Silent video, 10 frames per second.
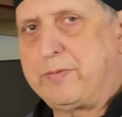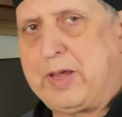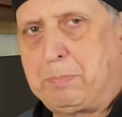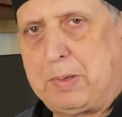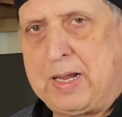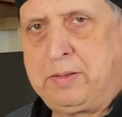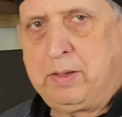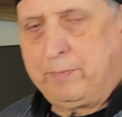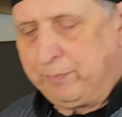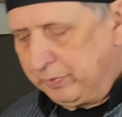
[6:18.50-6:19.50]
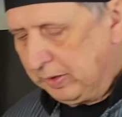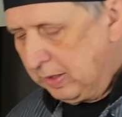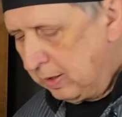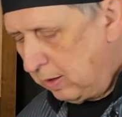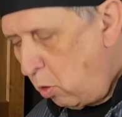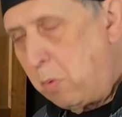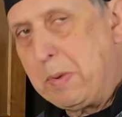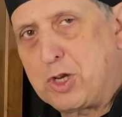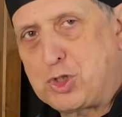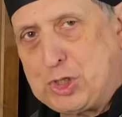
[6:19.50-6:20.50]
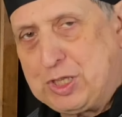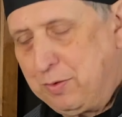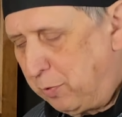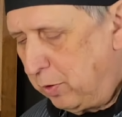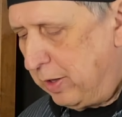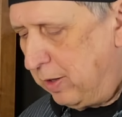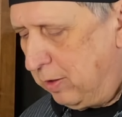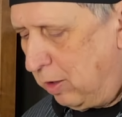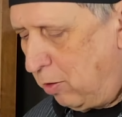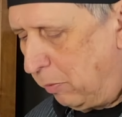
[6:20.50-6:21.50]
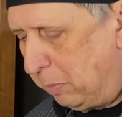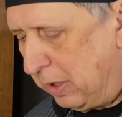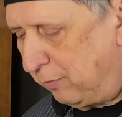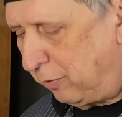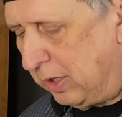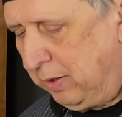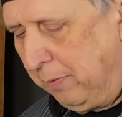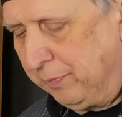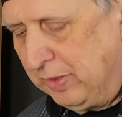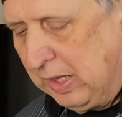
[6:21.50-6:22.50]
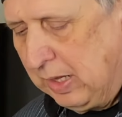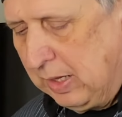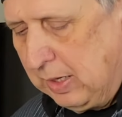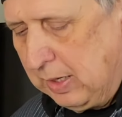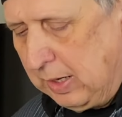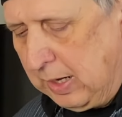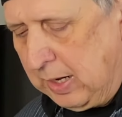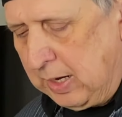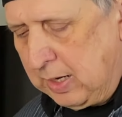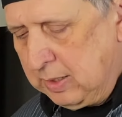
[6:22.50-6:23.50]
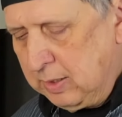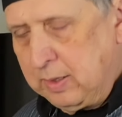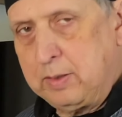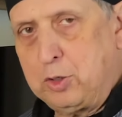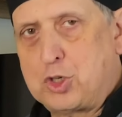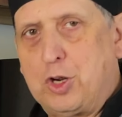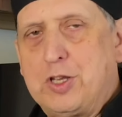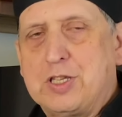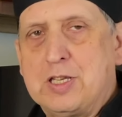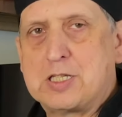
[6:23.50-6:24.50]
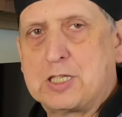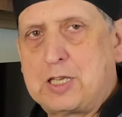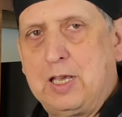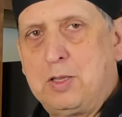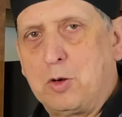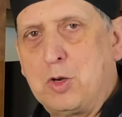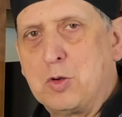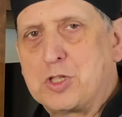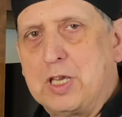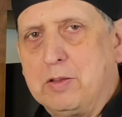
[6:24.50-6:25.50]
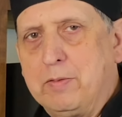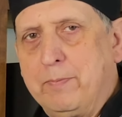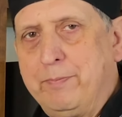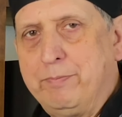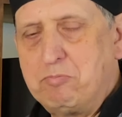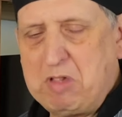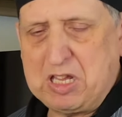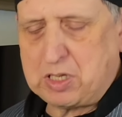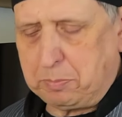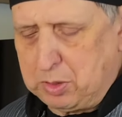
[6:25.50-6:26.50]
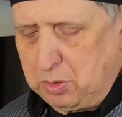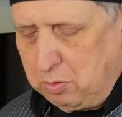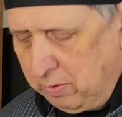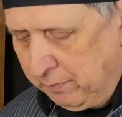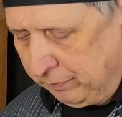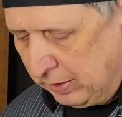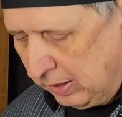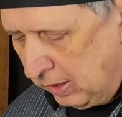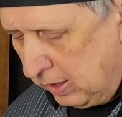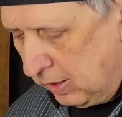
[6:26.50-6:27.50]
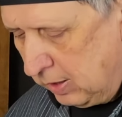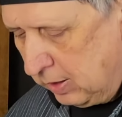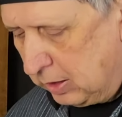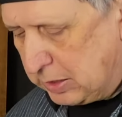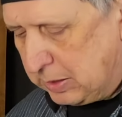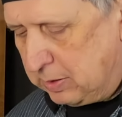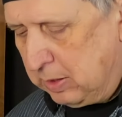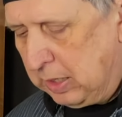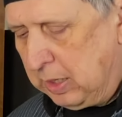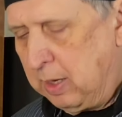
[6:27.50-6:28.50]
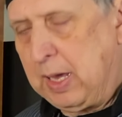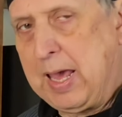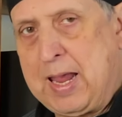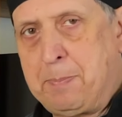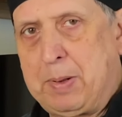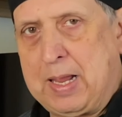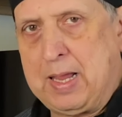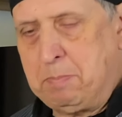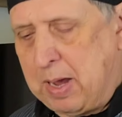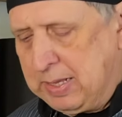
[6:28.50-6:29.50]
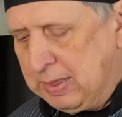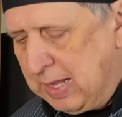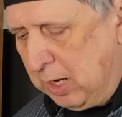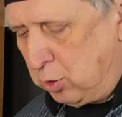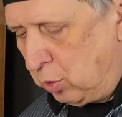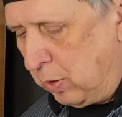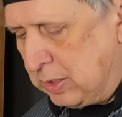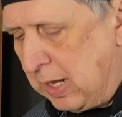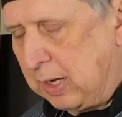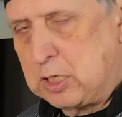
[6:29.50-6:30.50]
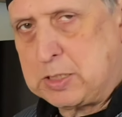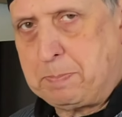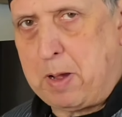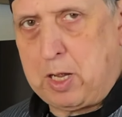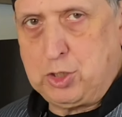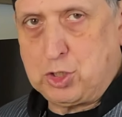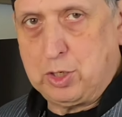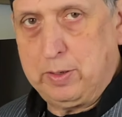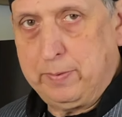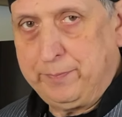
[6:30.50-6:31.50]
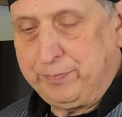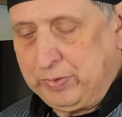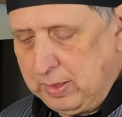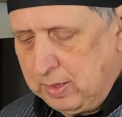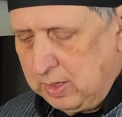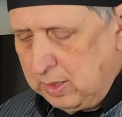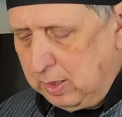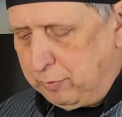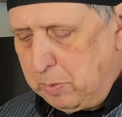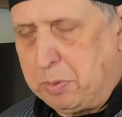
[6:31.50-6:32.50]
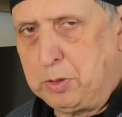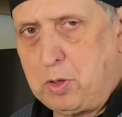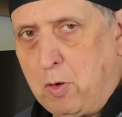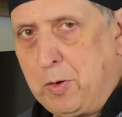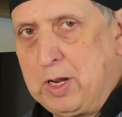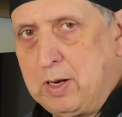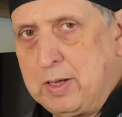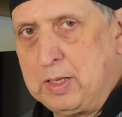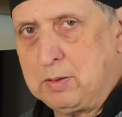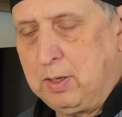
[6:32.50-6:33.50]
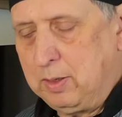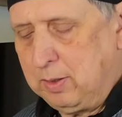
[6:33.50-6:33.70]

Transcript: of eggplant, aubergine for the European friend. And the choice is skin or no skin. It's up to you. The eggplant by nature is like a sponge. If you put oil on it,